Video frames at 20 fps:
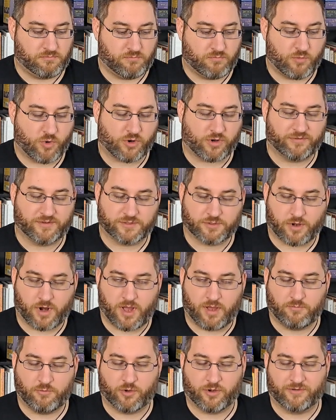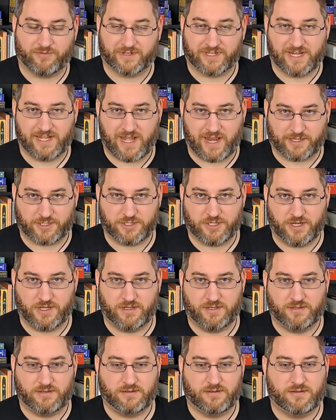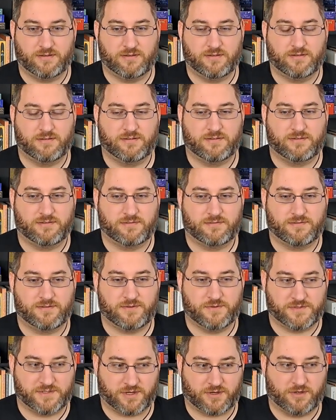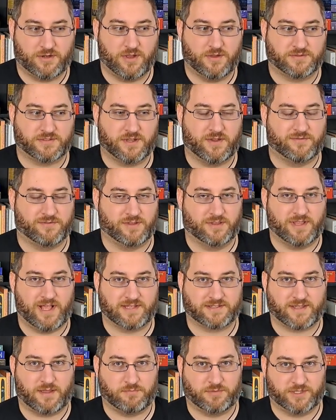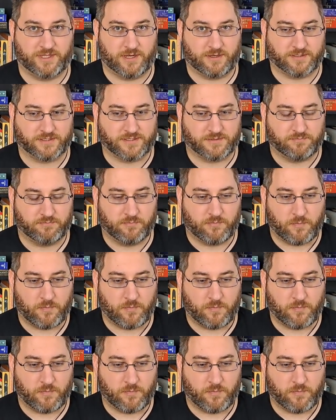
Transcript: more of a draw, more of a connection to Serenos over the last couple of years.